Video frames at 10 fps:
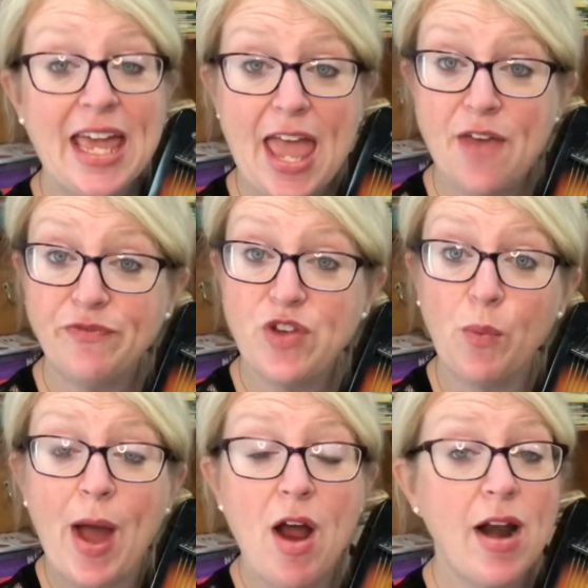If you're
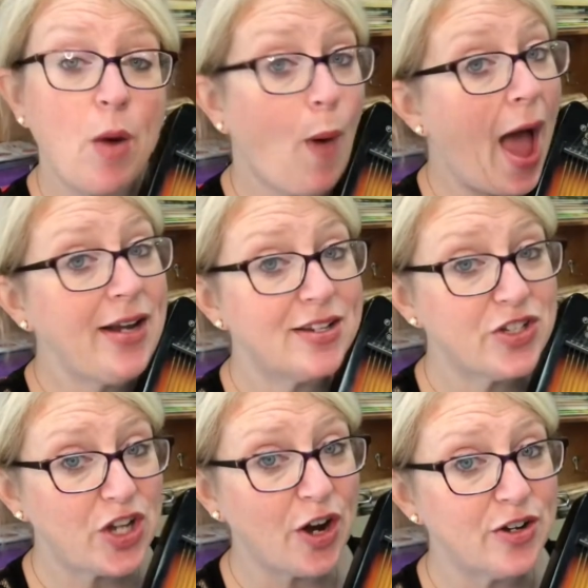wearing a white
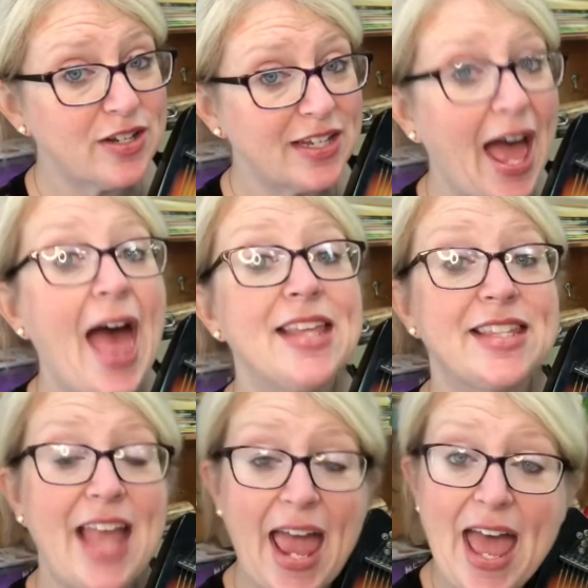shirt,
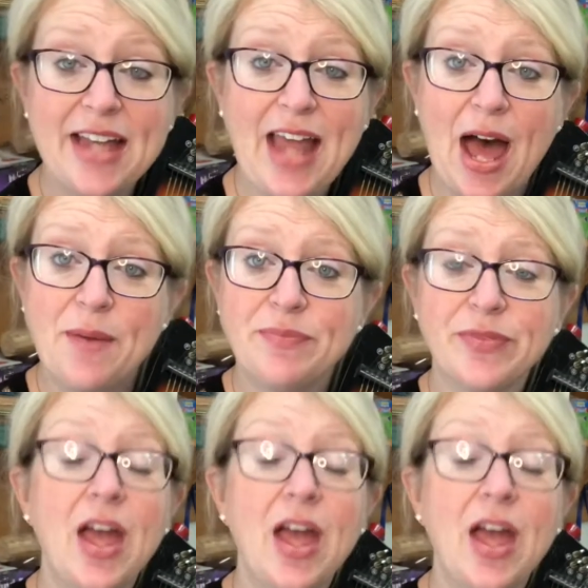stand up.